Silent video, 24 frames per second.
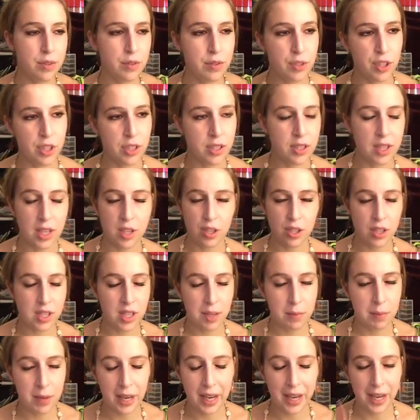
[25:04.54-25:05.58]
They just
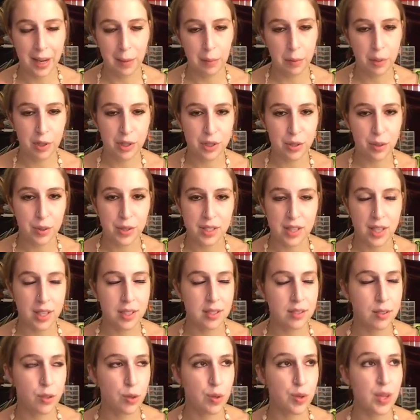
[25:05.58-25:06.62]
said pick a number, so it
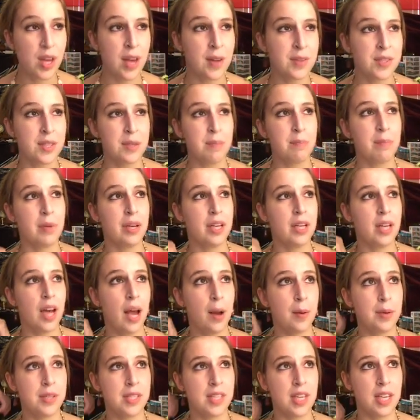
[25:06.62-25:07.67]
said 2,000, but I
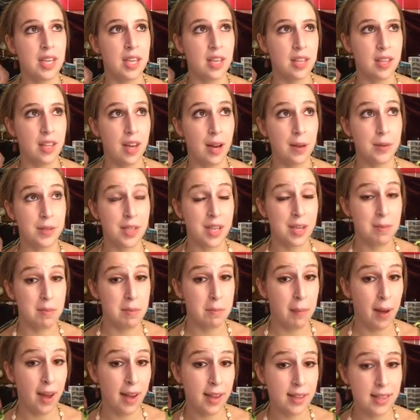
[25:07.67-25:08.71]
was thinking that I was going to be
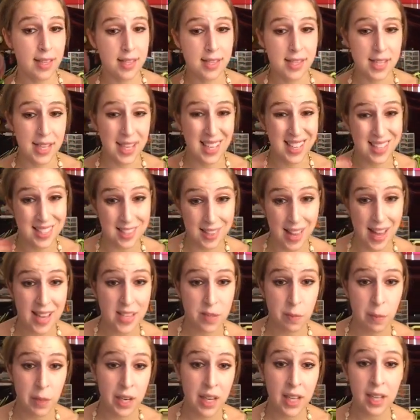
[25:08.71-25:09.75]
buying these tickets
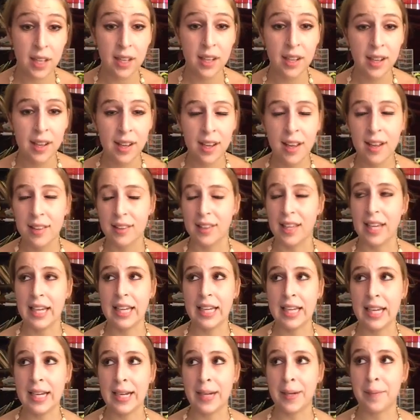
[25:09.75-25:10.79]
last minute,
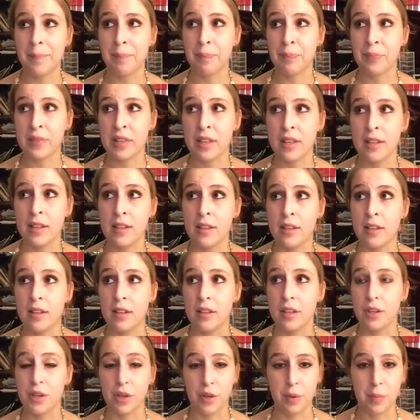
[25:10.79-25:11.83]
like,
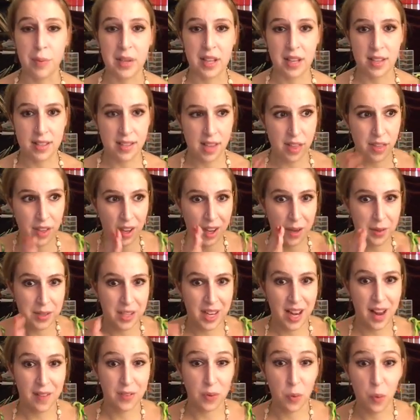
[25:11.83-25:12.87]
because I thought I was
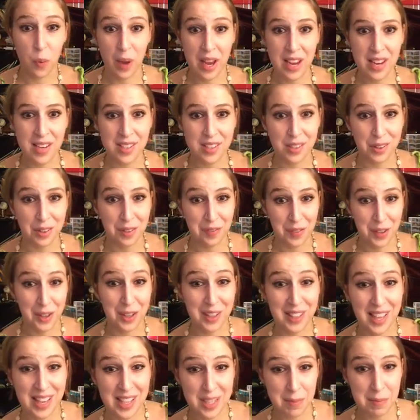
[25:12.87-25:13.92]
going to have to wait until the very
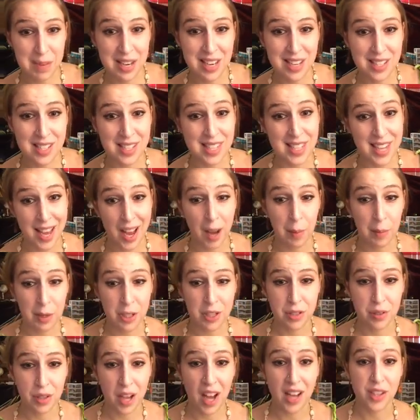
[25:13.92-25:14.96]
last minute to see how
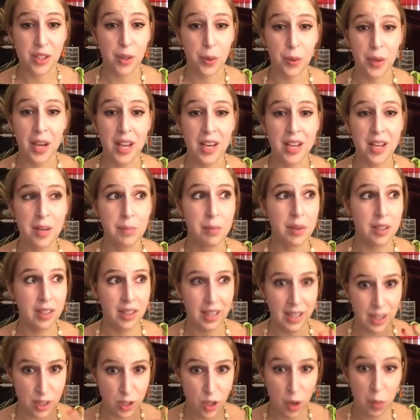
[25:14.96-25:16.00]
much got donated, but
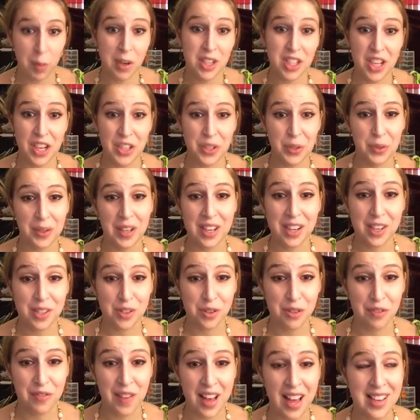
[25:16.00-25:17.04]
like so much got donated
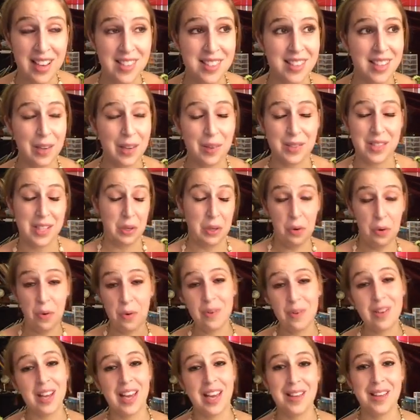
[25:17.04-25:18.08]
so fast that I was like, oh,
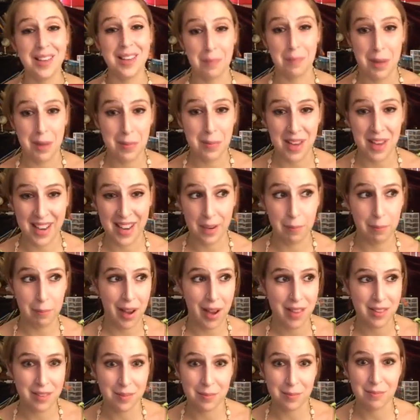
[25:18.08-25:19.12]
okay, like maybe I can
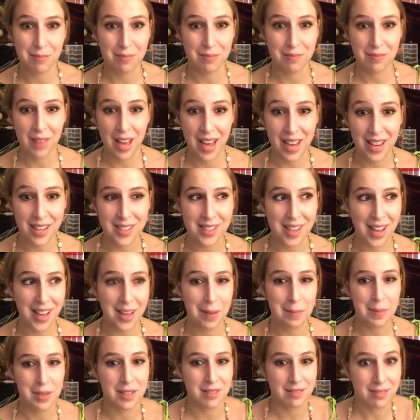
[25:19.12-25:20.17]
buy them ahead of
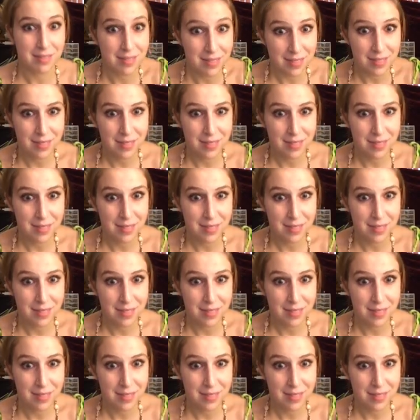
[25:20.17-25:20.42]
time and